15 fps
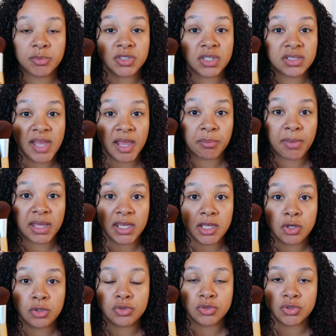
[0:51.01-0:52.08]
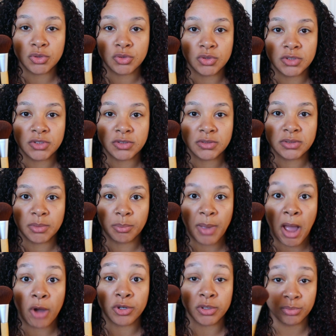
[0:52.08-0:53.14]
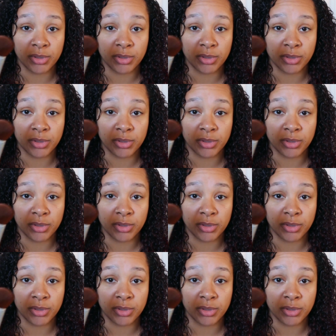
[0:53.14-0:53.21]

I'm just going to take my Eco Tools powder